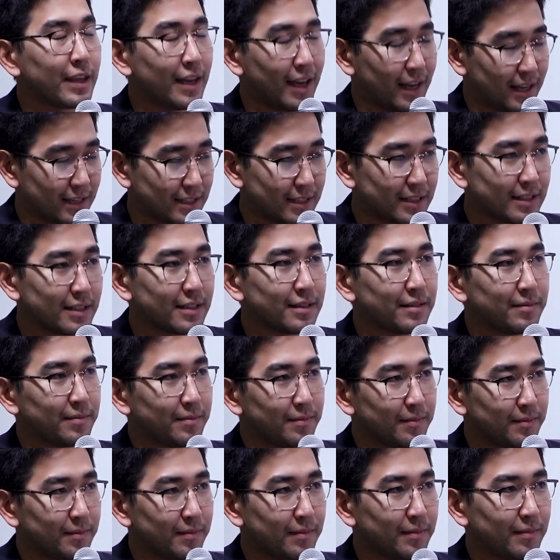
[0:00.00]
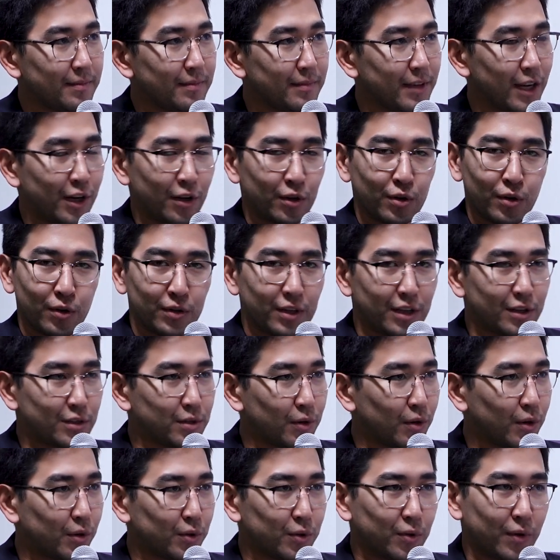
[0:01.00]
Yes, and you don't need
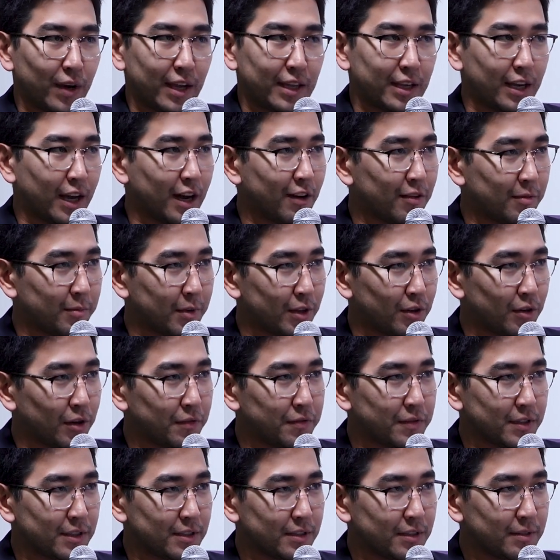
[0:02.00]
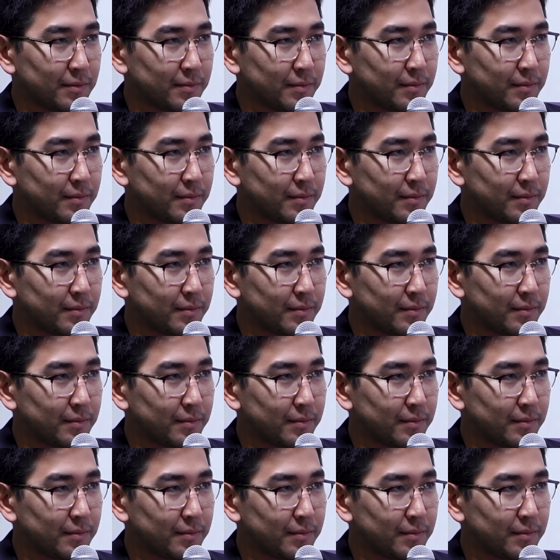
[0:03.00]
to go to any government office.